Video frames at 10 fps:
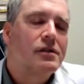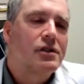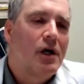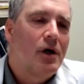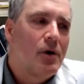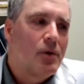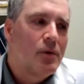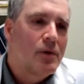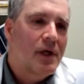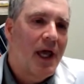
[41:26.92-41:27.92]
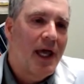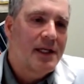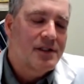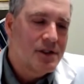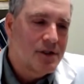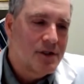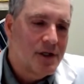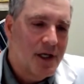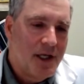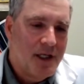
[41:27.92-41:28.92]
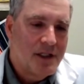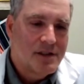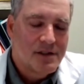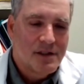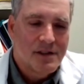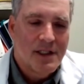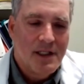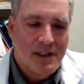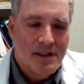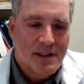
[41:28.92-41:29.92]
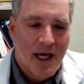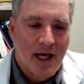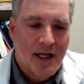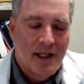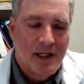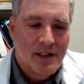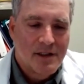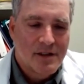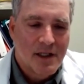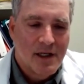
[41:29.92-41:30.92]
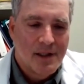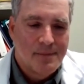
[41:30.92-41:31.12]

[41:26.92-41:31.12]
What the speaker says: So cancer is a disease that is